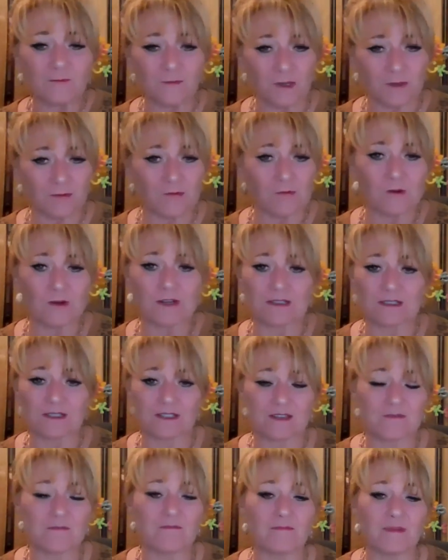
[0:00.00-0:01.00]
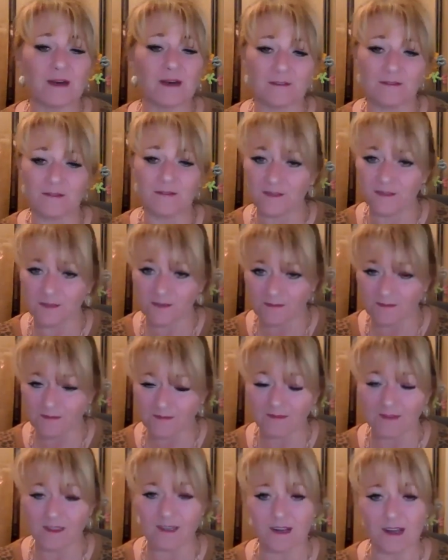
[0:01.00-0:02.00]
rewards both
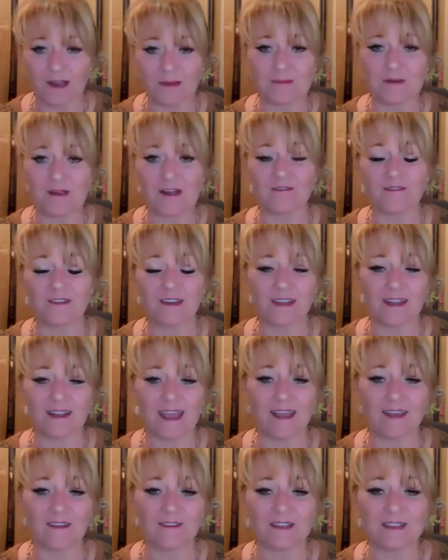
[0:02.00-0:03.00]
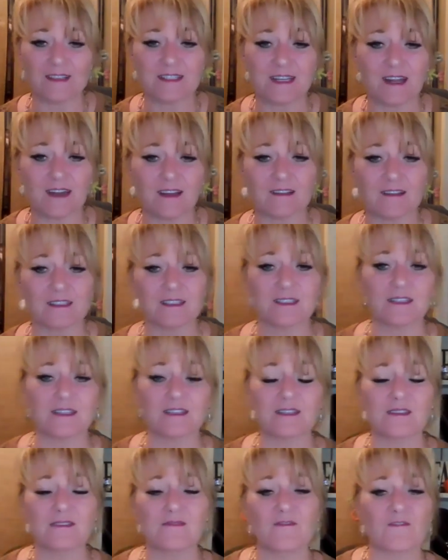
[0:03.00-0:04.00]
the nonprofit and the
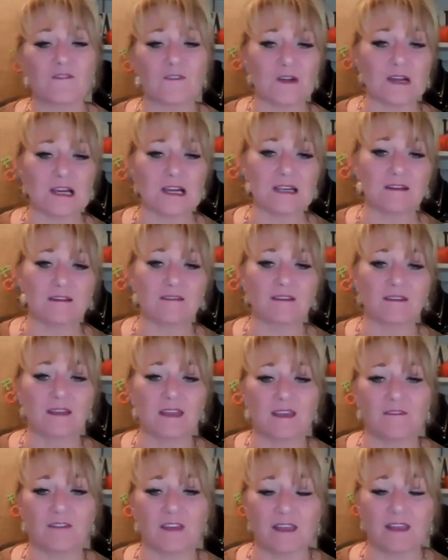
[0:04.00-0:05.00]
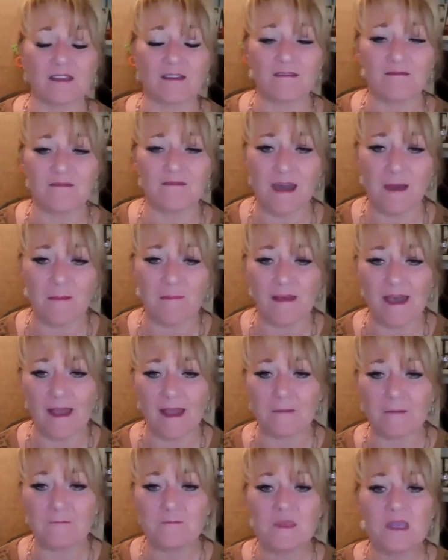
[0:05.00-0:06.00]
stylists for giving that
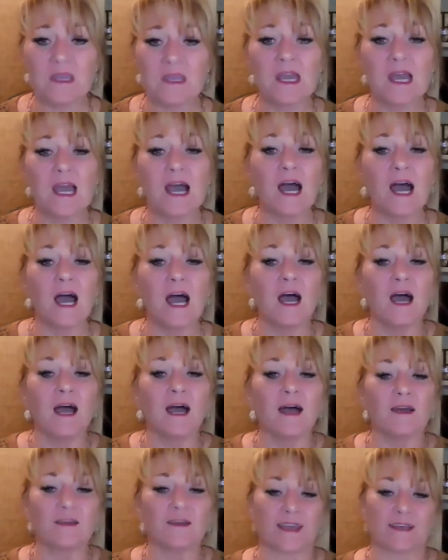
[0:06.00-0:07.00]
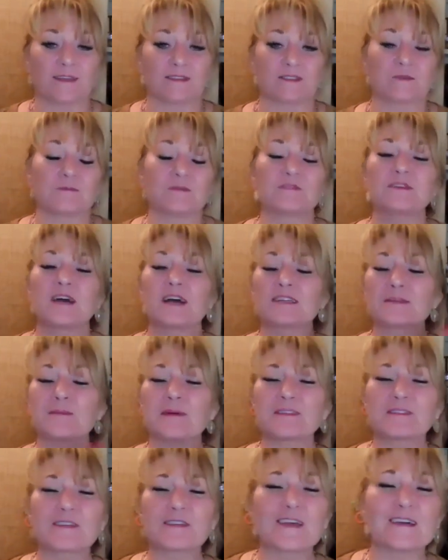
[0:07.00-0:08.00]
back. Okay, so we talked
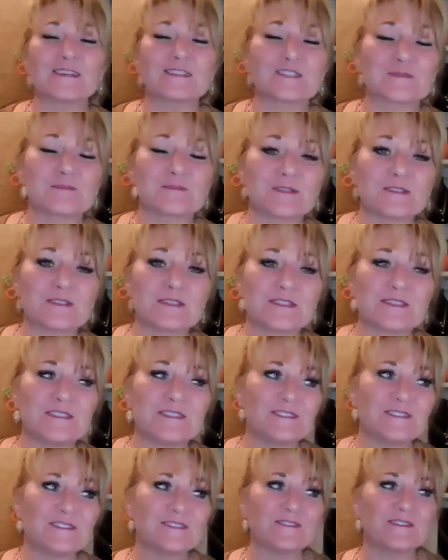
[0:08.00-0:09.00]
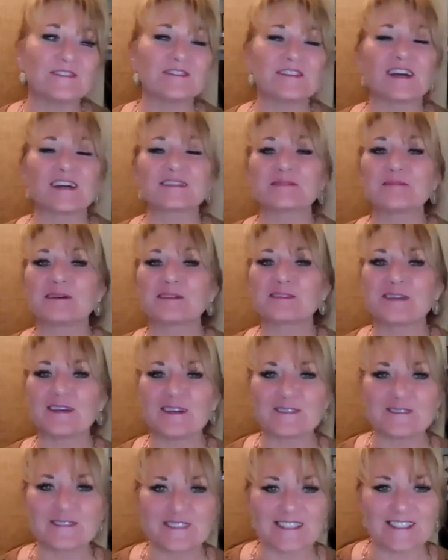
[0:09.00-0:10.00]
about the customers. We've talked about the
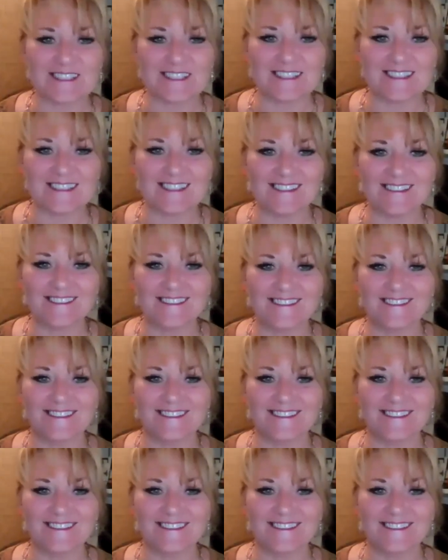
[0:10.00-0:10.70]
hostesses.